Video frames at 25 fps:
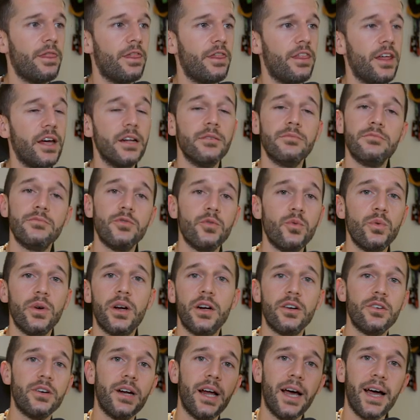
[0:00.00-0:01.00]
then we
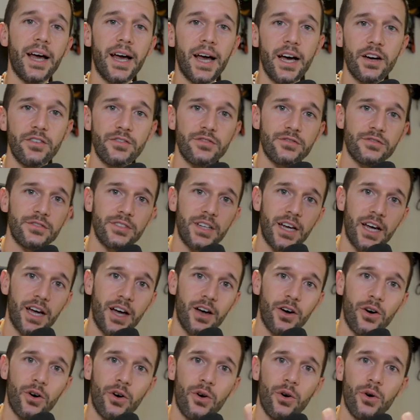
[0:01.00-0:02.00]
are gonna have a
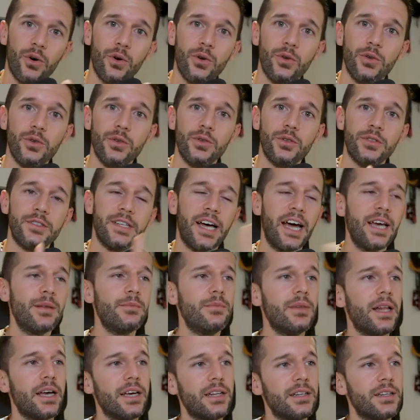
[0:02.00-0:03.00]
whole
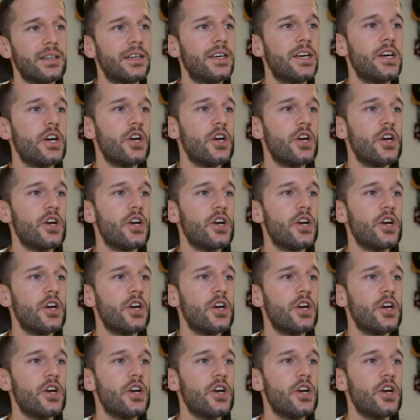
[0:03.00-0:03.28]
timeline